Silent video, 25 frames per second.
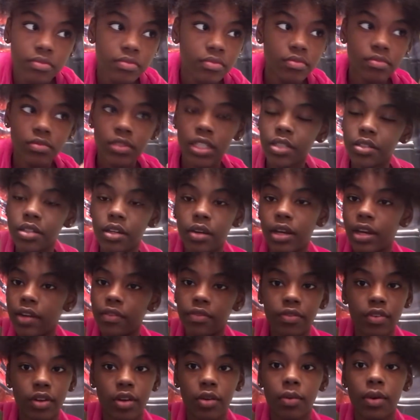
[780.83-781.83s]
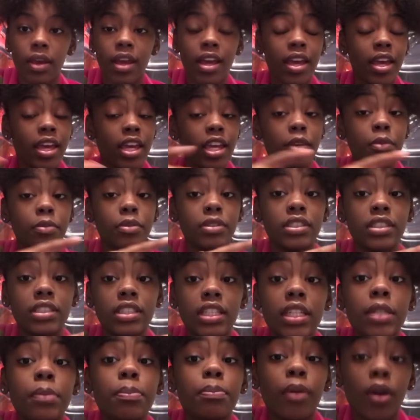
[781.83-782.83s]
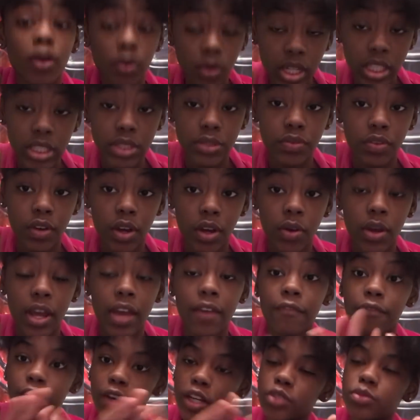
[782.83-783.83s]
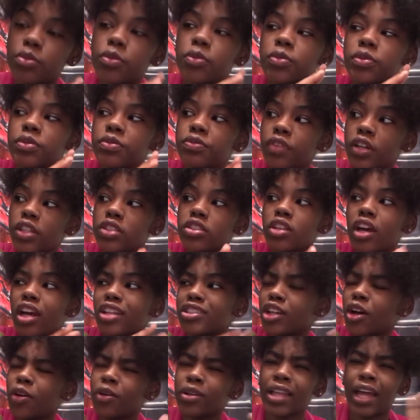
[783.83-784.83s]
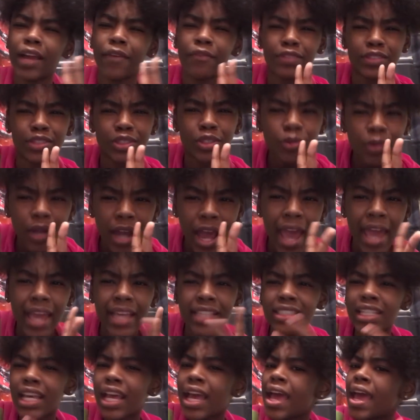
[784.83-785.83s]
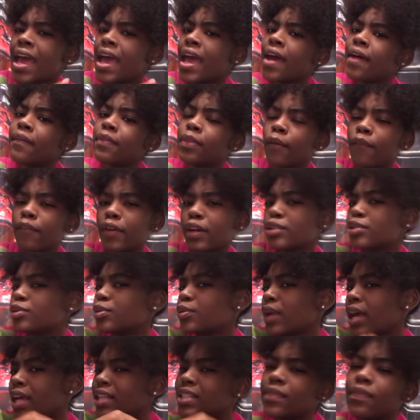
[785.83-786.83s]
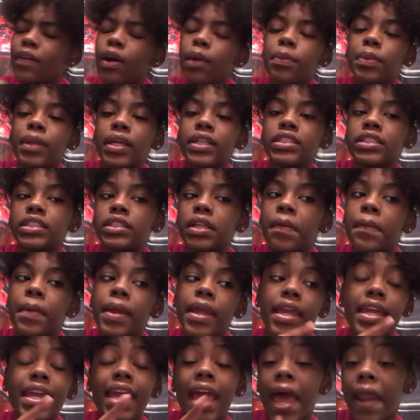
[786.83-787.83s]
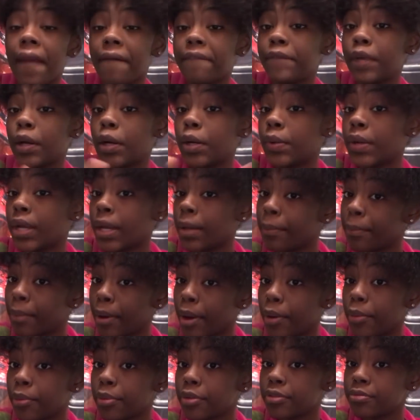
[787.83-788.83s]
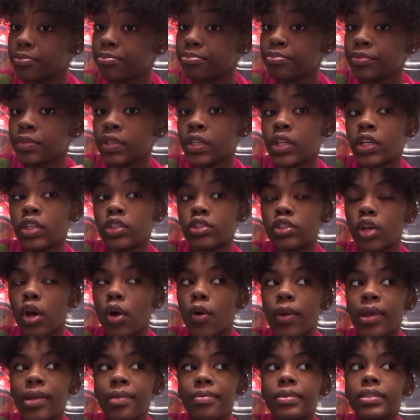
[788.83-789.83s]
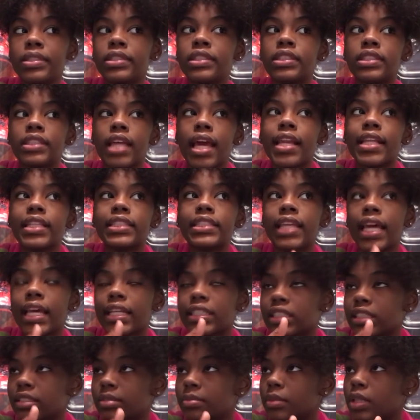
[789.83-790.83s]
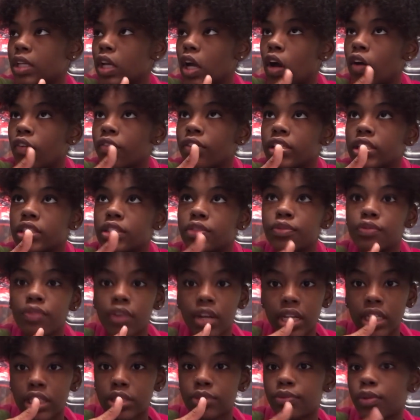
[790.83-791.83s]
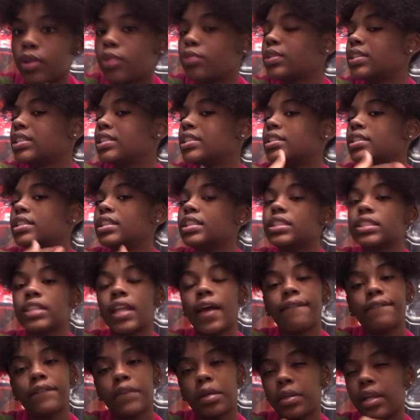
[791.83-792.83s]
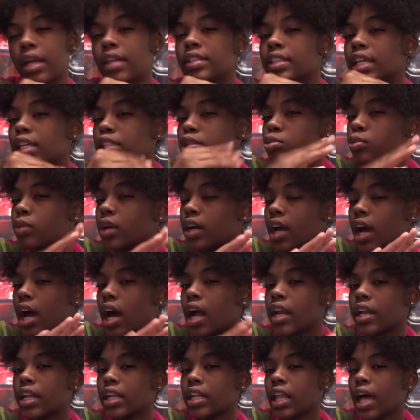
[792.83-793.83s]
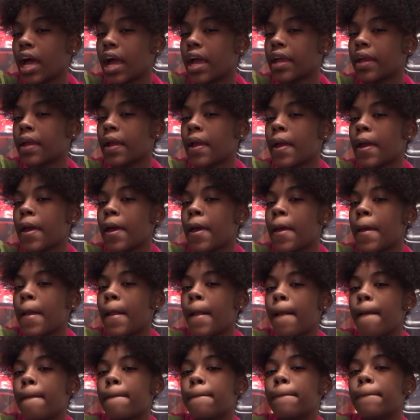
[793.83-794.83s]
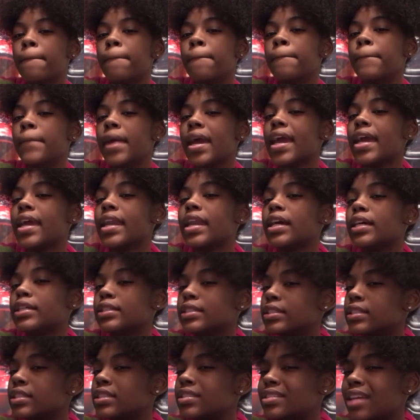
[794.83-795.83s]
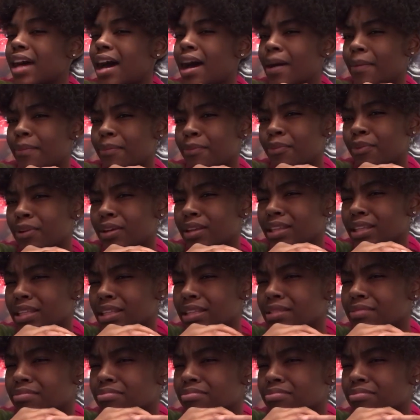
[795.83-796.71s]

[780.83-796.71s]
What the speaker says: He broke his phone. At first, when we first started talking, like for 2 days, the first 2 days of our relationship, he had a phone. It broke. So he was steady texting me off his friend's phone, and I felt like that's what kind of like made us stop really